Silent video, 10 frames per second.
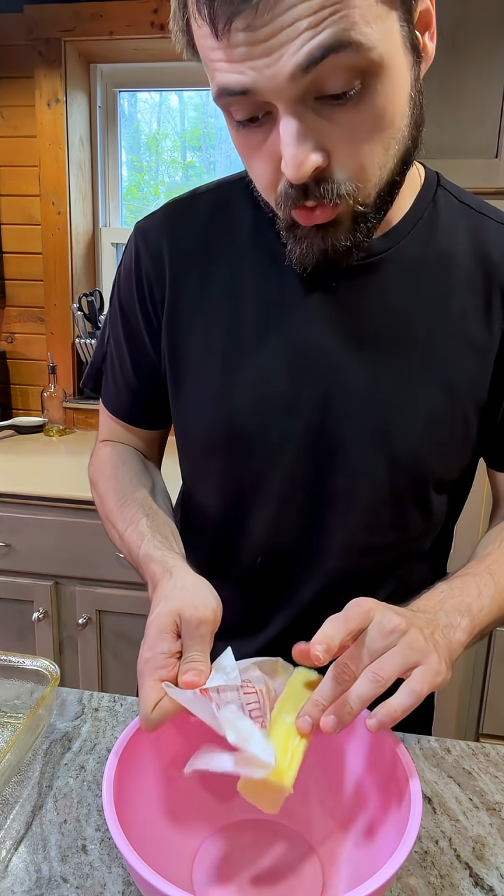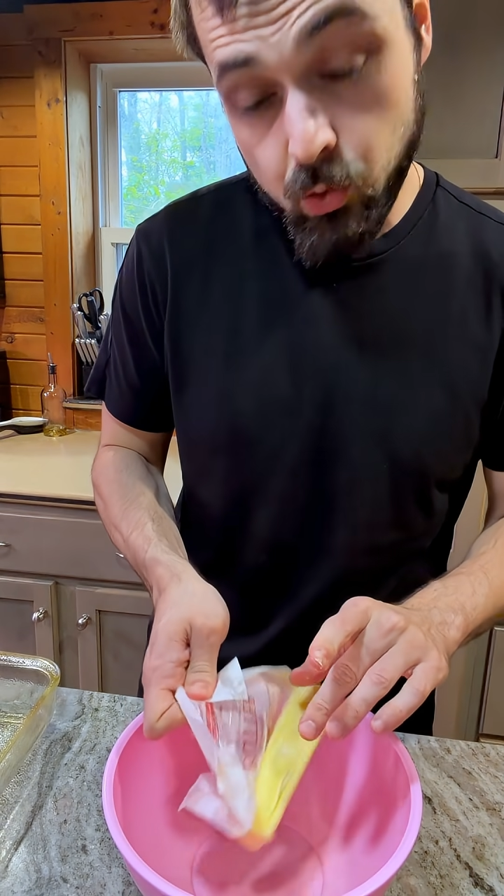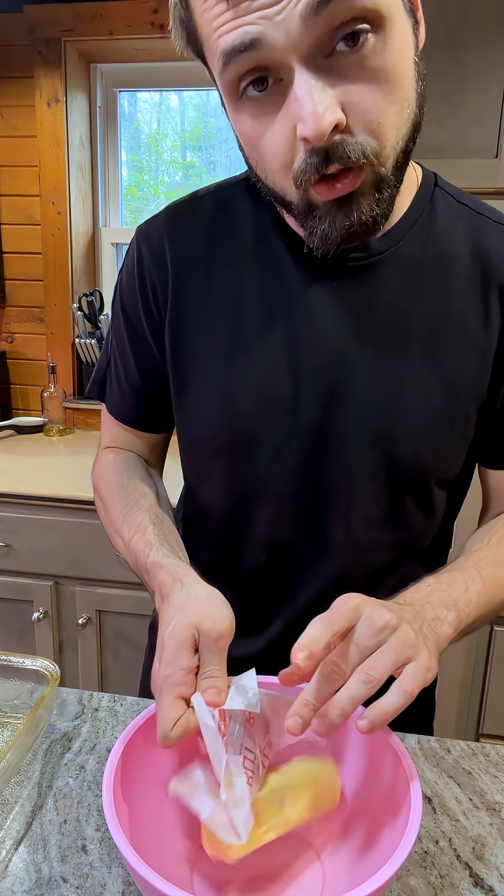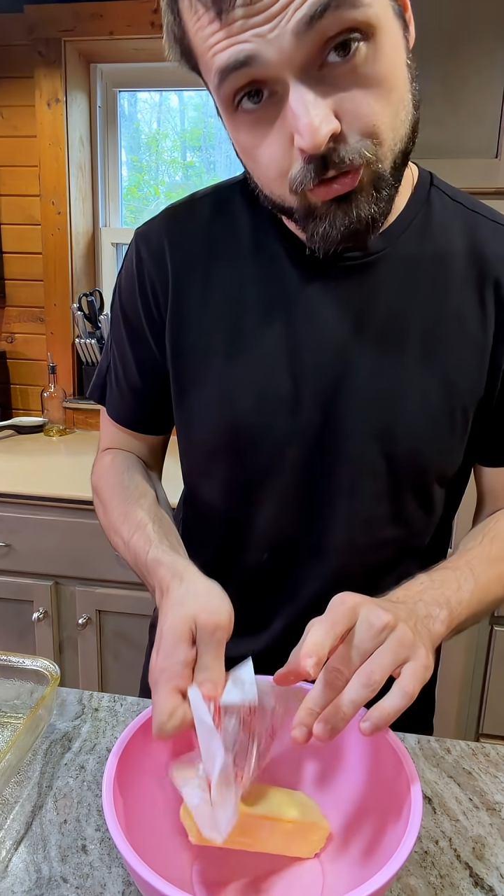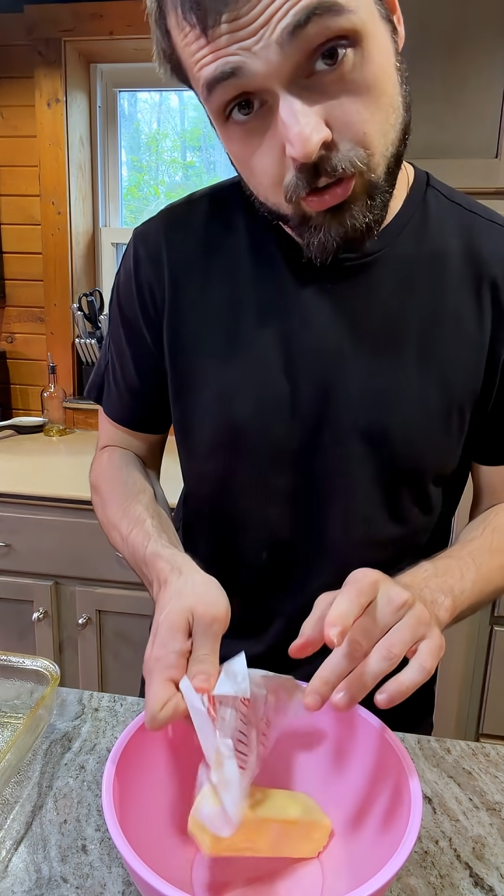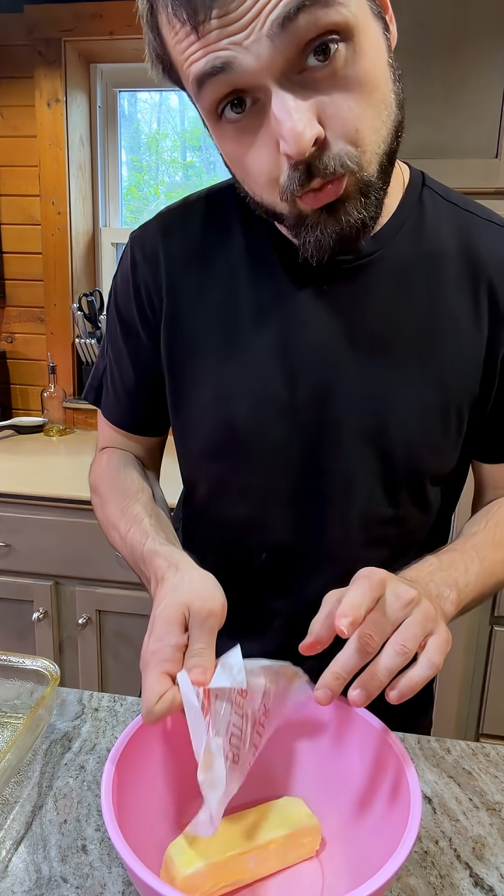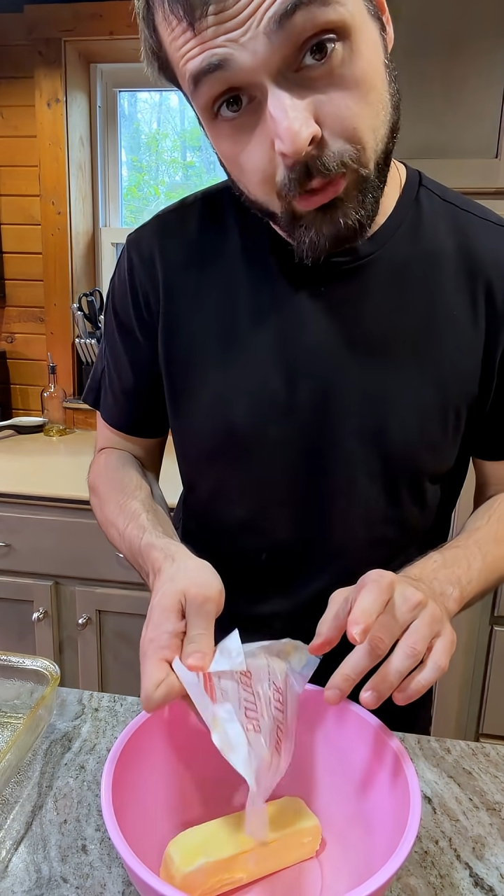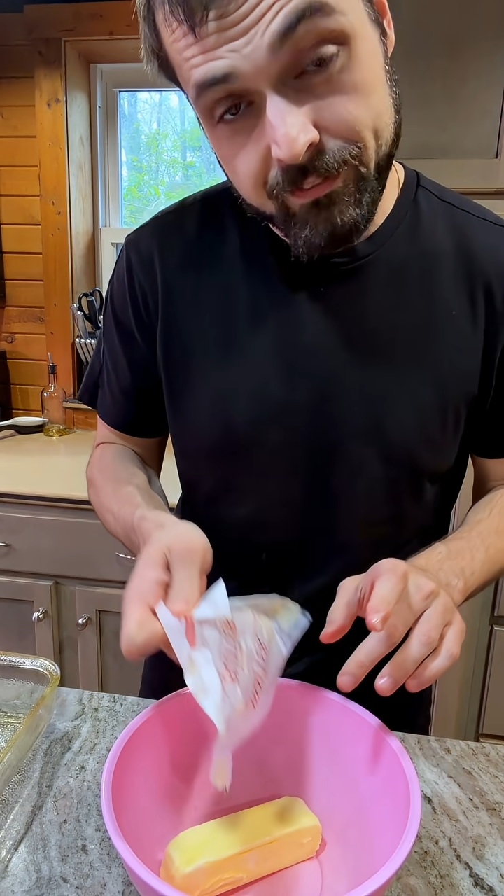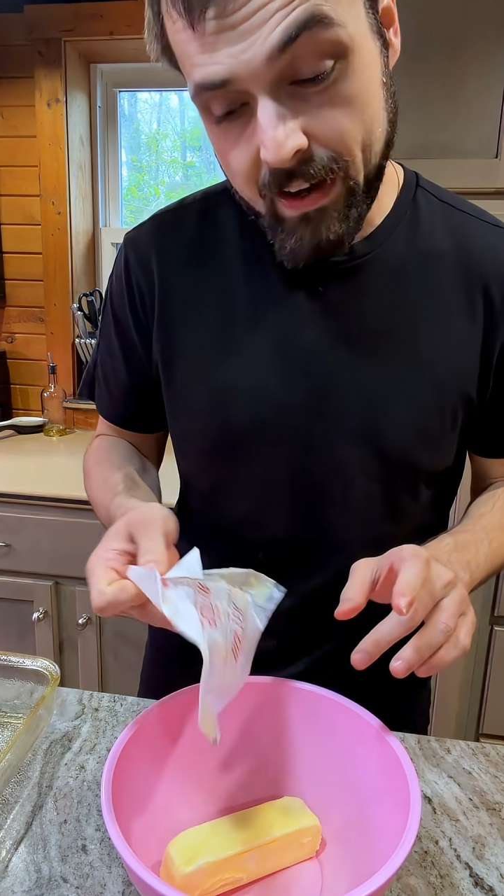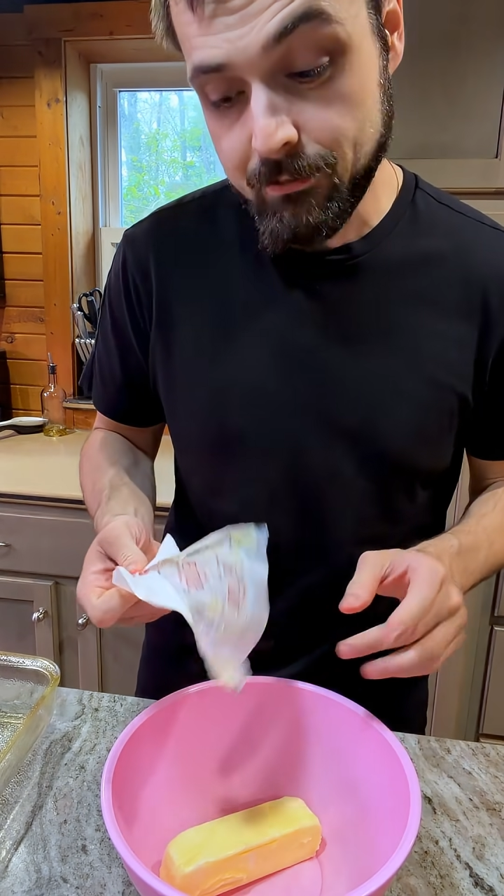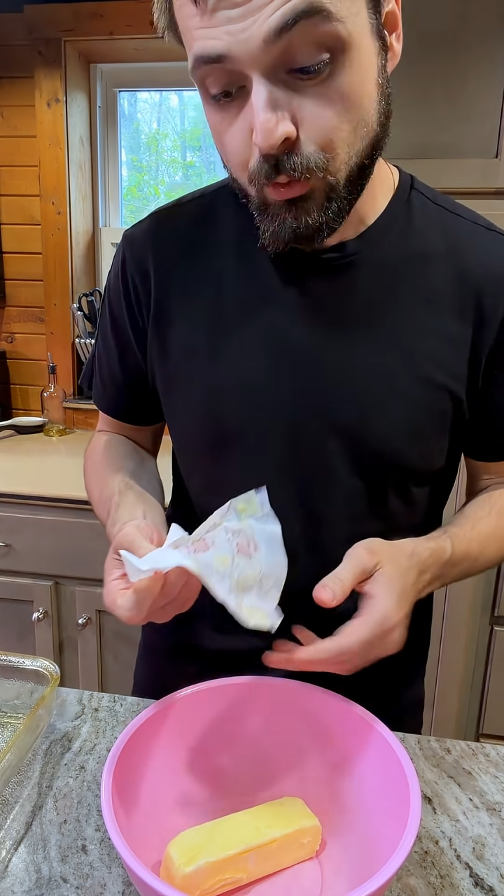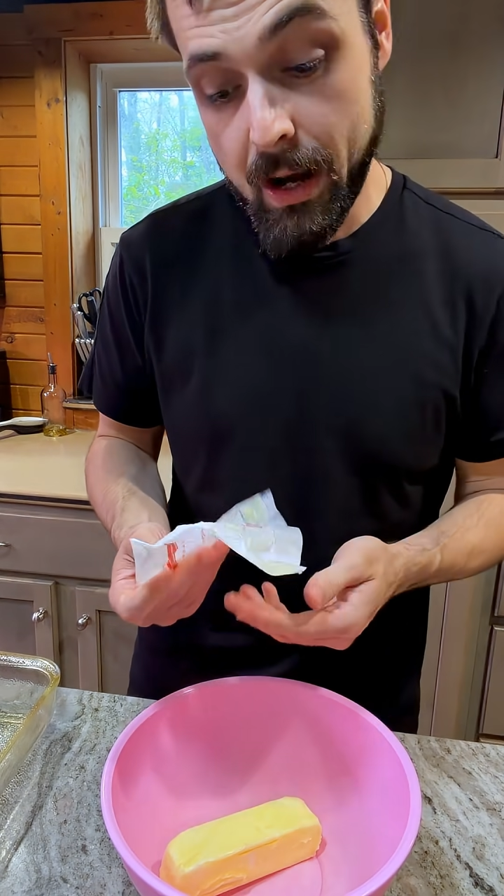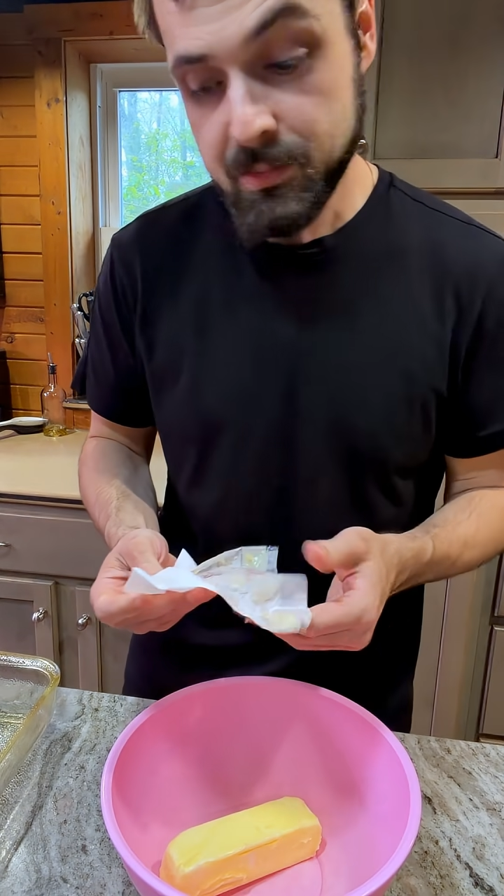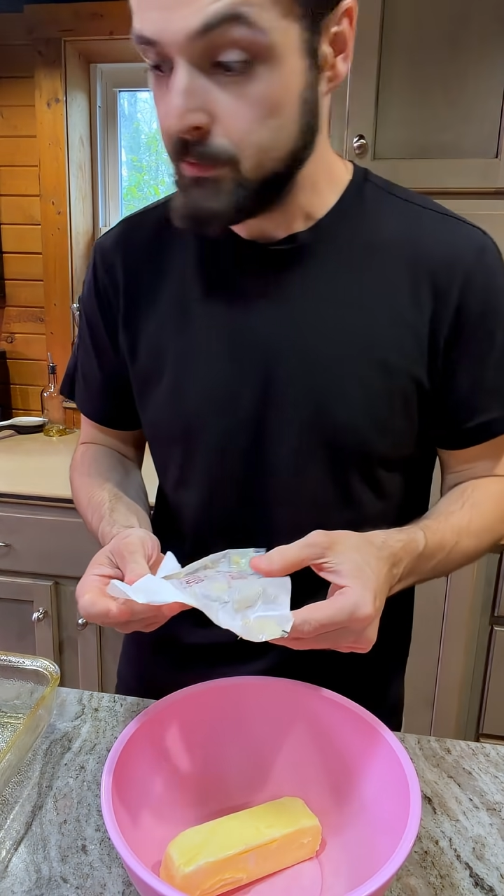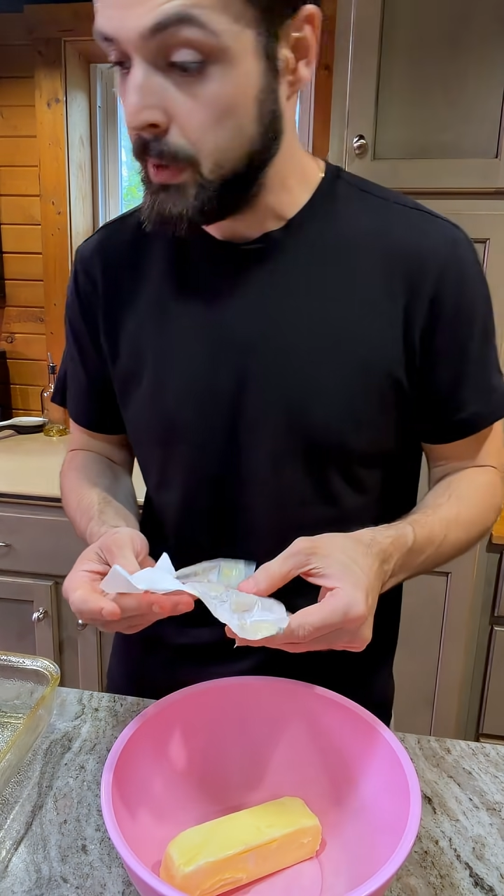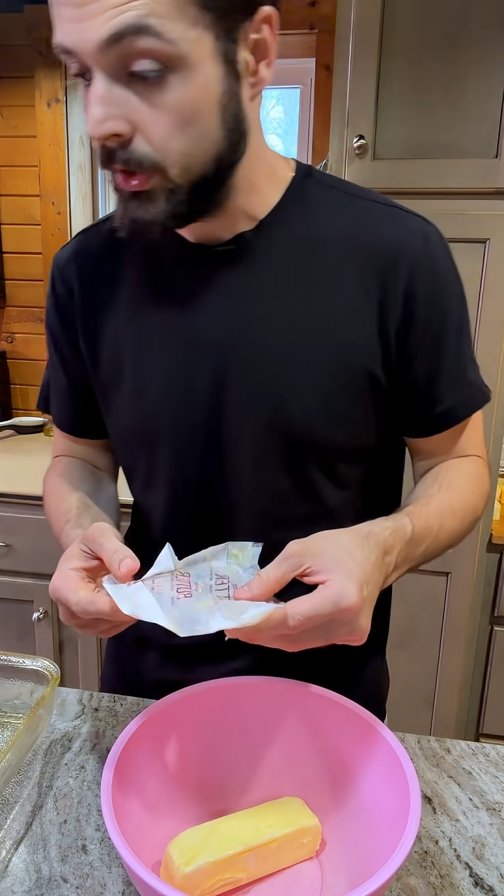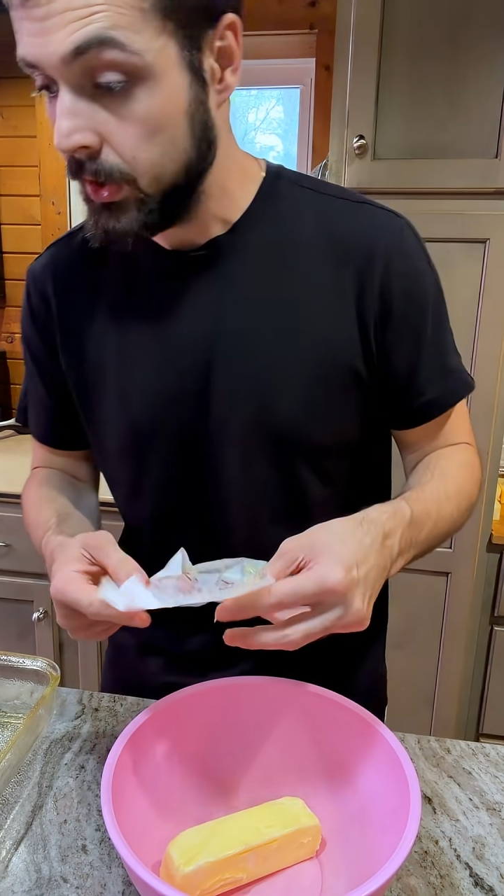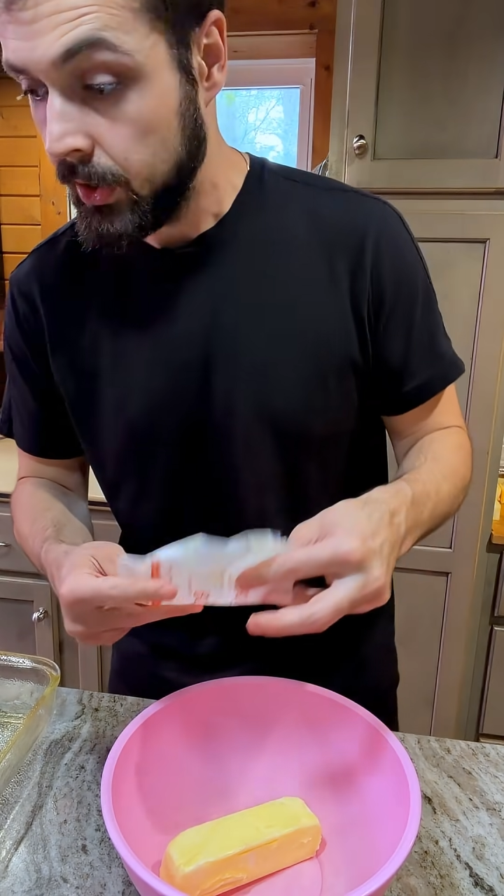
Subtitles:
225 grams of butter.